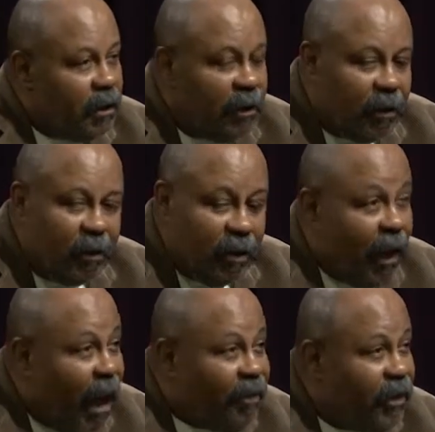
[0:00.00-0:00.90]
And yeah,
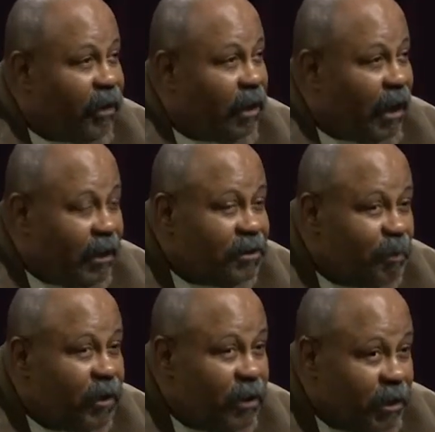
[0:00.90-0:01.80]
I think it's
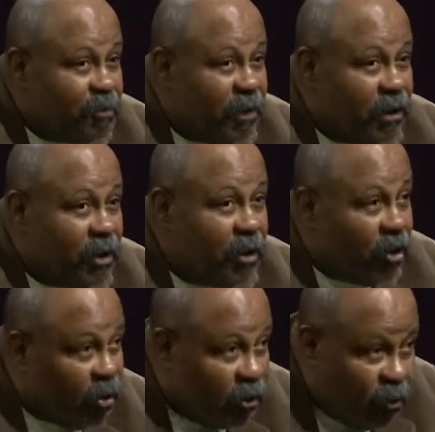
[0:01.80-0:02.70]
been a
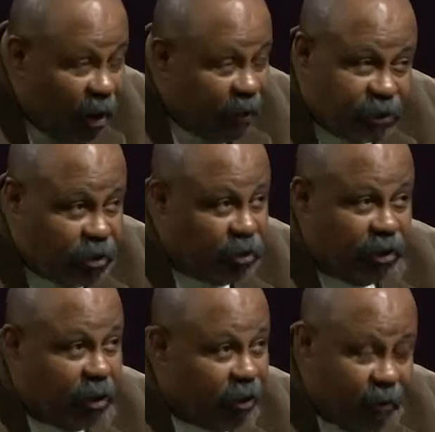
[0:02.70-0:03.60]
great
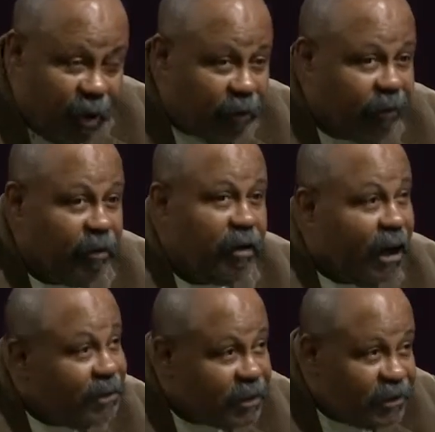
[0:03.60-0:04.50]
journey, a great career,
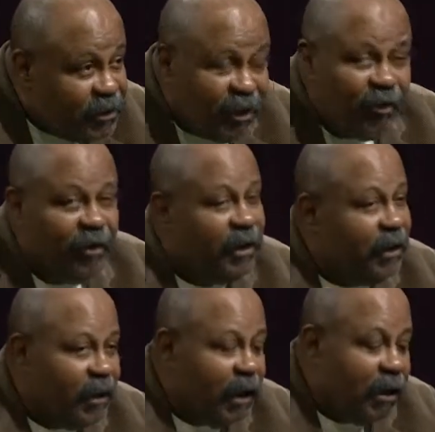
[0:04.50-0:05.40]
and it's
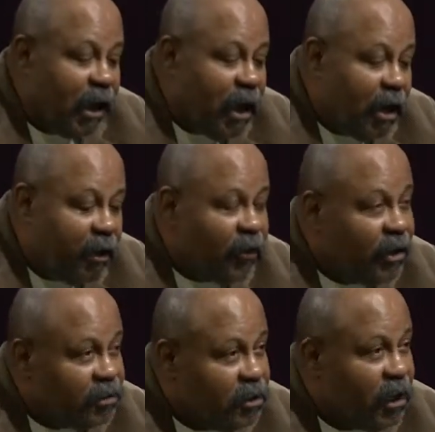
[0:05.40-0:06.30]
continuing
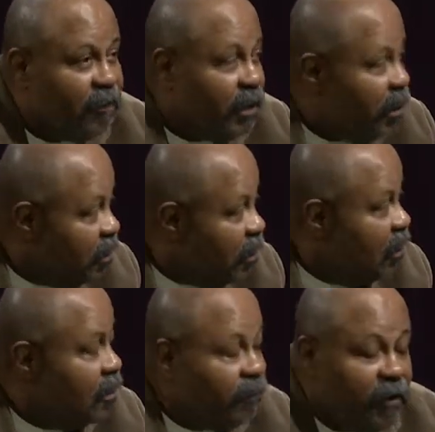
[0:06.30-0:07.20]
thanks to David and
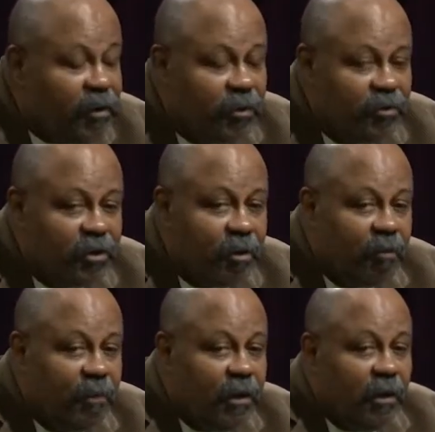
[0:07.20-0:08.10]
the Funk
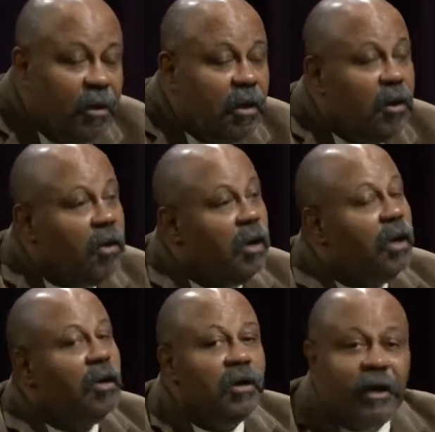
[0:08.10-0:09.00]
Museum.
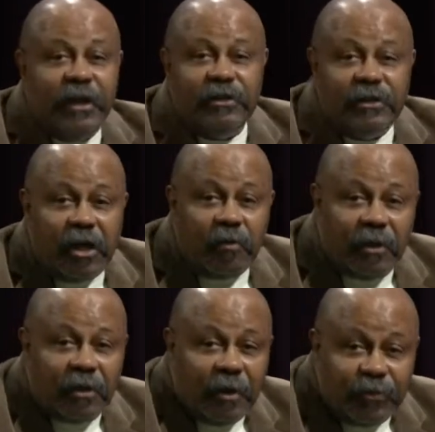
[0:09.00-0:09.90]
Ladies and
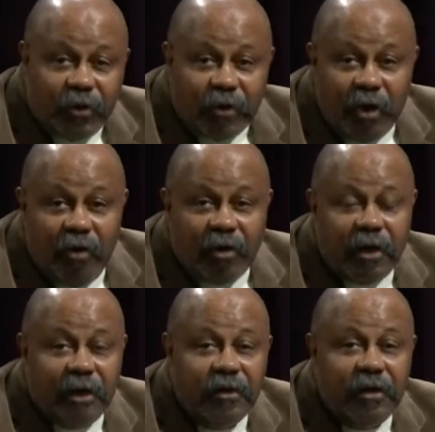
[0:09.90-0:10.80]
gentlemen, I'm Turk
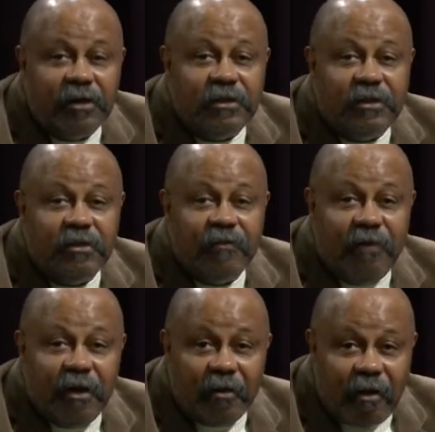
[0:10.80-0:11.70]
Logan, and you're listening to the
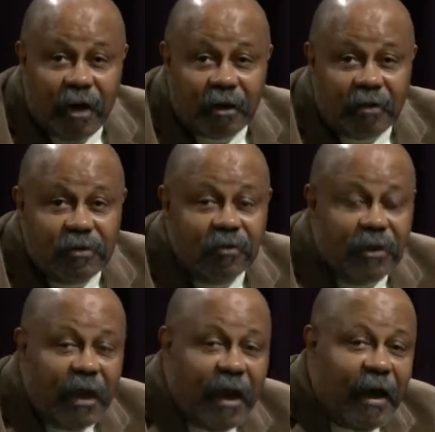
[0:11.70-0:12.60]
Funk Chronicles.
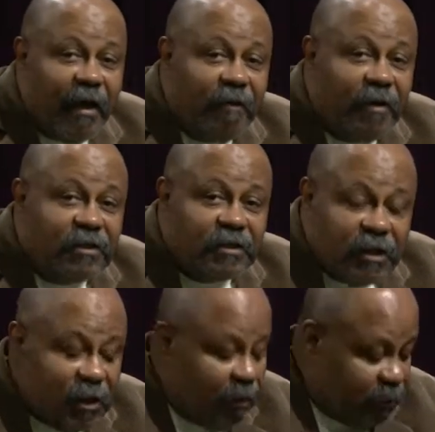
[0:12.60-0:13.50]
We have
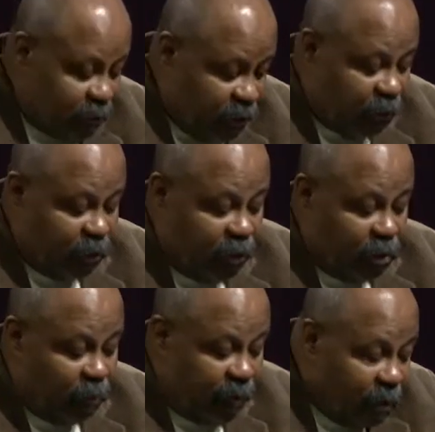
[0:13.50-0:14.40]
esteemed Senator
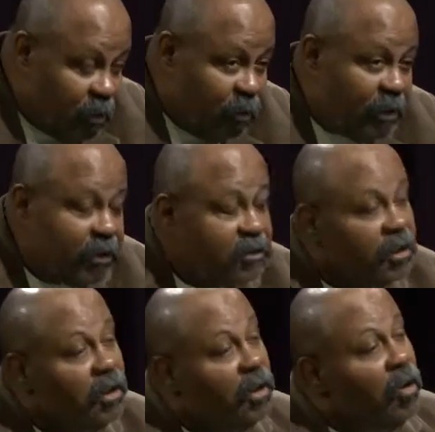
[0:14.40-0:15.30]
Bill Beagle with us.
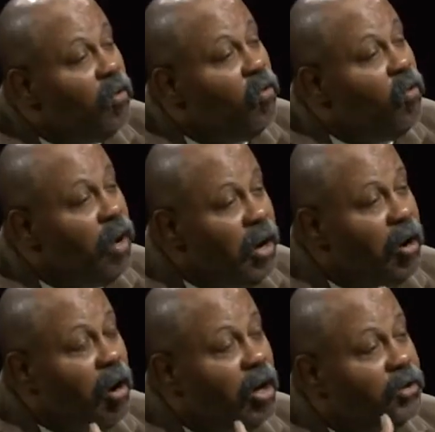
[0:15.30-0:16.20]
Where
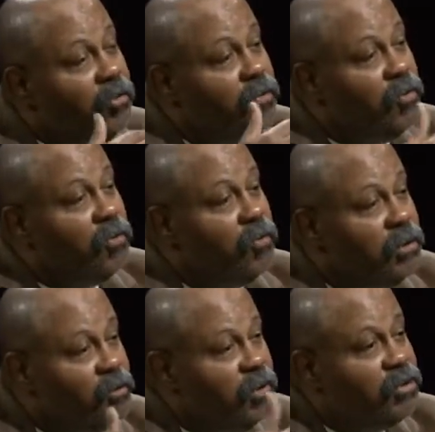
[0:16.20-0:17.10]
are you?
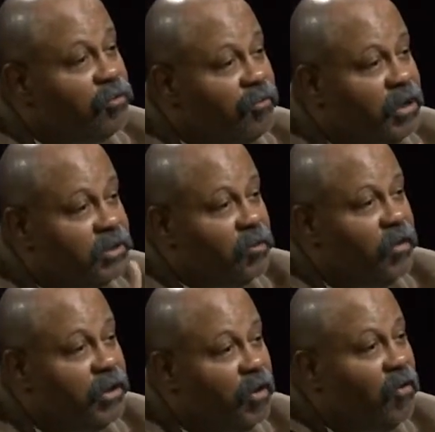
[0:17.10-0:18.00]
What's your vision?
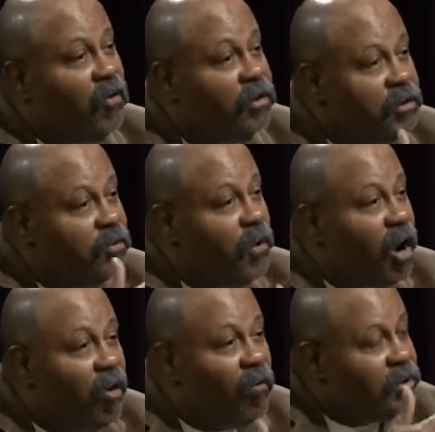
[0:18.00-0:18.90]
Where are you going
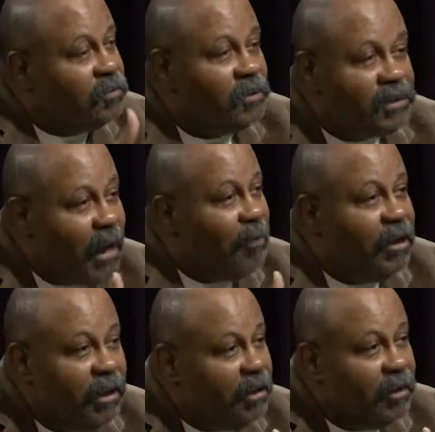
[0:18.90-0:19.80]
tomorrow? What's
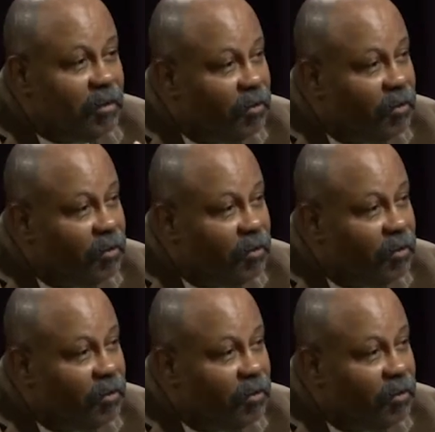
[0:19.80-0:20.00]
happening